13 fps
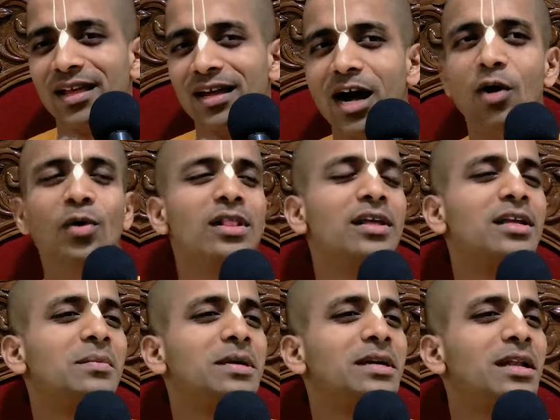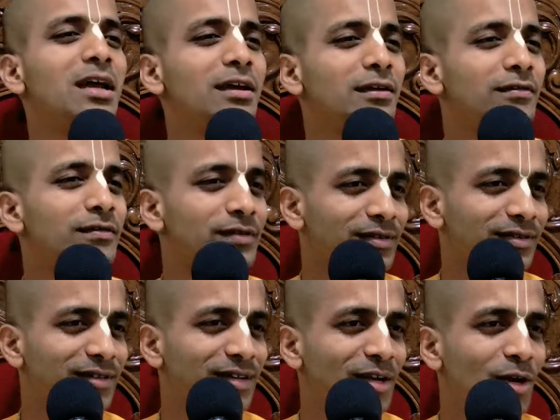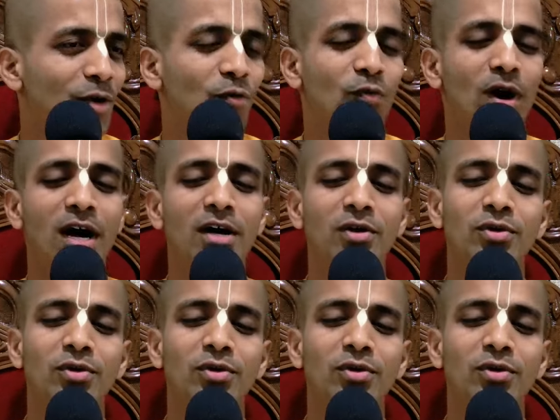How will they remain alive? Why